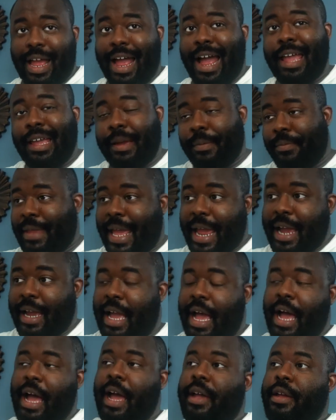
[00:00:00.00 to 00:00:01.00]
I am that
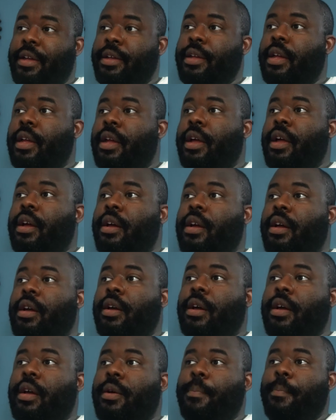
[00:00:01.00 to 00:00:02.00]
guy.
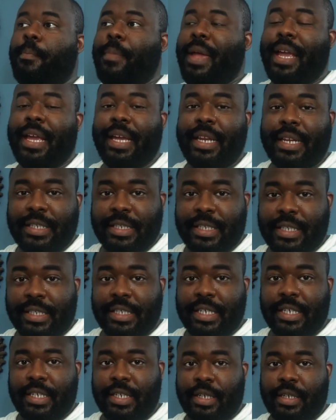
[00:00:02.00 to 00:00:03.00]
Making this
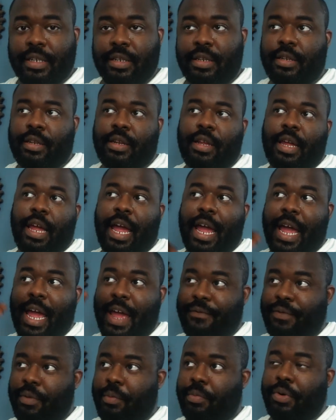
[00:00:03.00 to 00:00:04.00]
decision, I
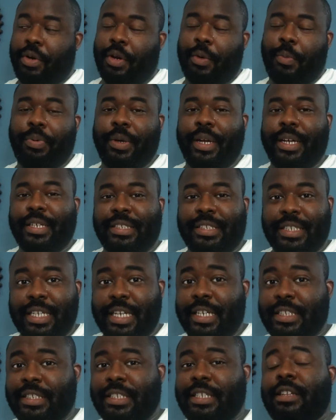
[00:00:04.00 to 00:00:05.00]
haven't bought a pair of
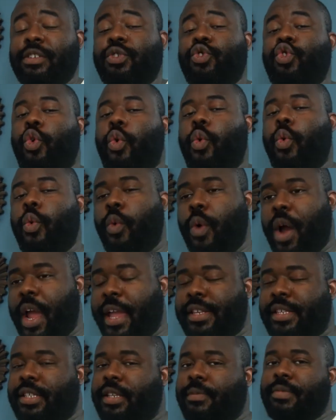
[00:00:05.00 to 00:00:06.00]
sneakers in
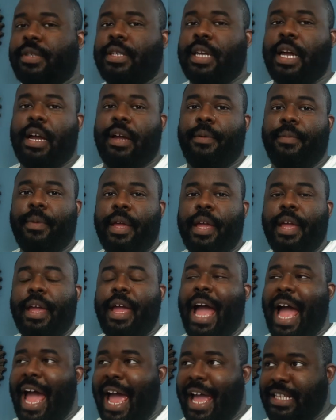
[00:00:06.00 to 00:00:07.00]
quite some time.
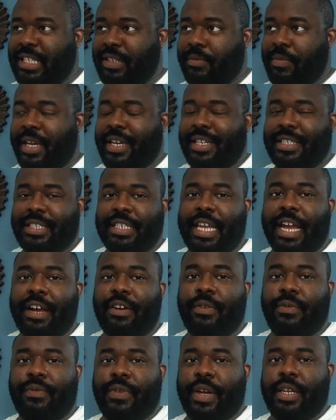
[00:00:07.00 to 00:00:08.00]
I had to make a
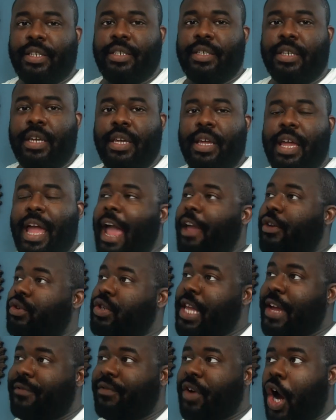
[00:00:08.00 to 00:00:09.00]
sacrifice. I
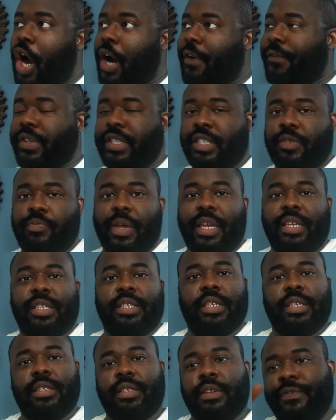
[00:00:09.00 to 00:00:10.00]
used to have office
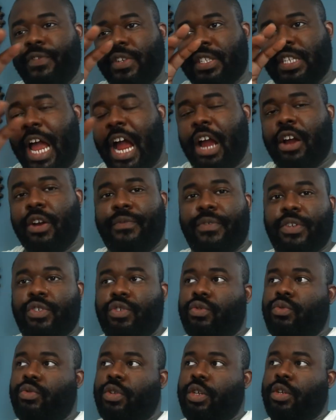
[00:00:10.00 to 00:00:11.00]
spaces and photography
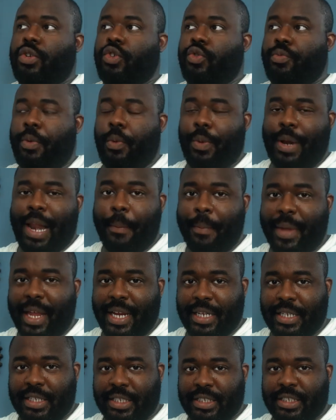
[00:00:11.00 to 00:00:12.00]
studios, but when I
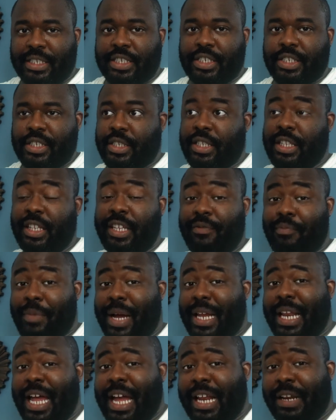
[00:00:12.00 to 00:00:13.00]
made the decision to leave
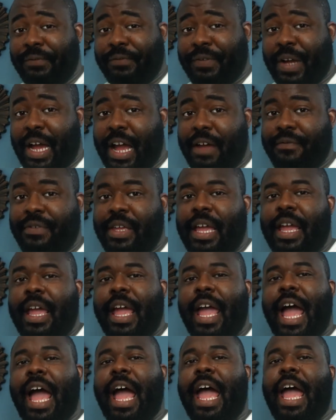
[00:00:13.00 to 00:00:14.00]
my 9-to-5,
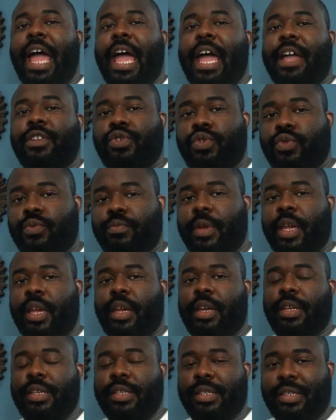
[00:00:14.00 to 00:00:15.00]
I had to
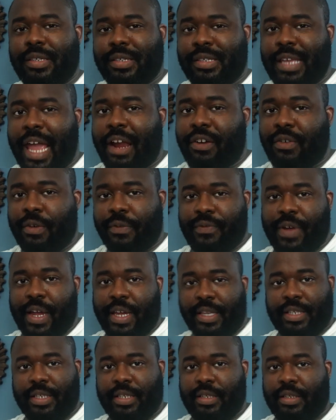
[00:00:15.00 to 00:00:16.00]
make
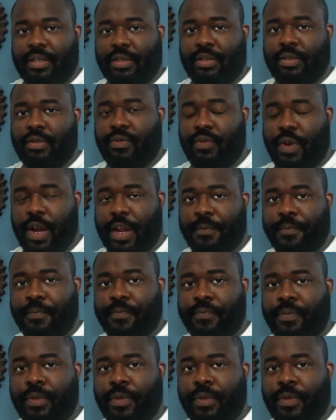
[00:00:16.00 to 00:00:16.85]
sacrifices, right?